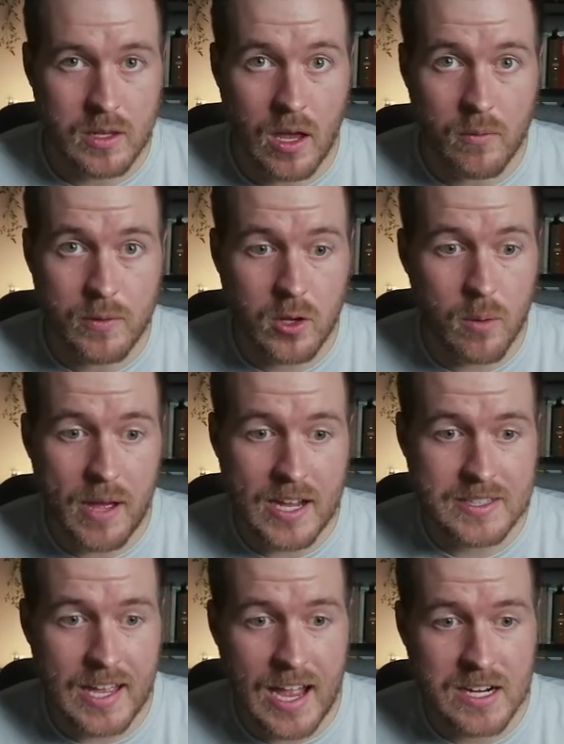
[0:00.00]
Now, if we go
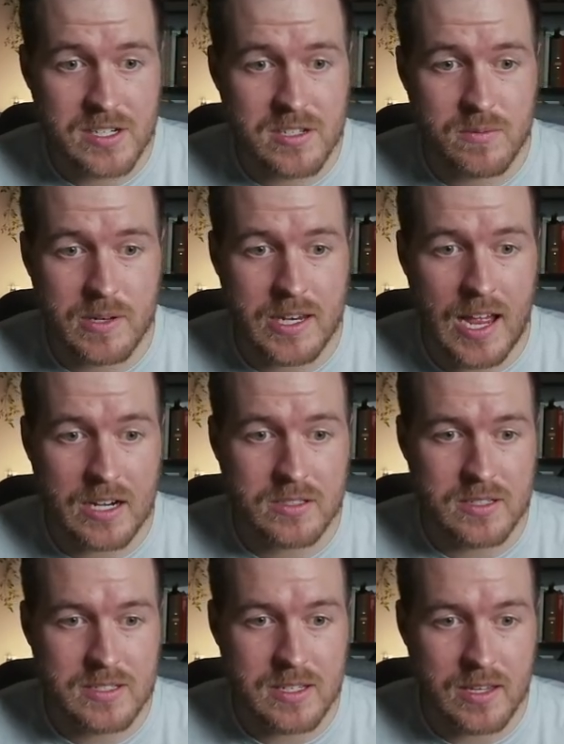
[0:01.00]
back to actions, we can
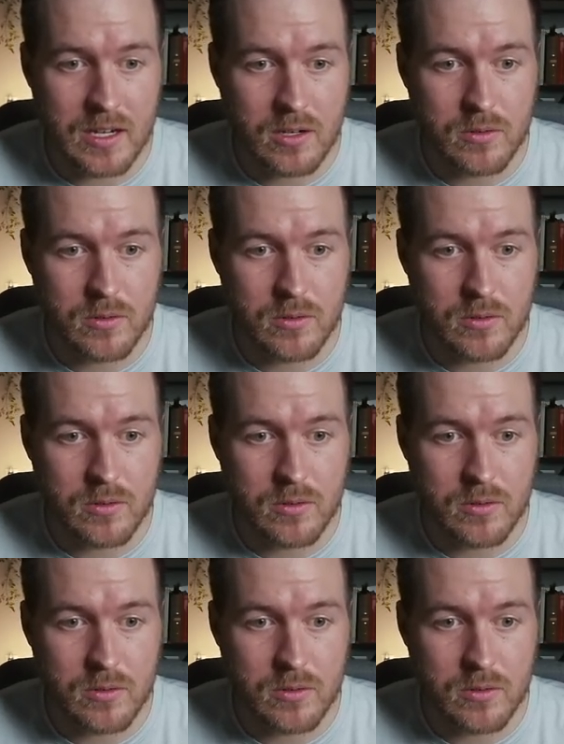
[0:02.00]
actually see that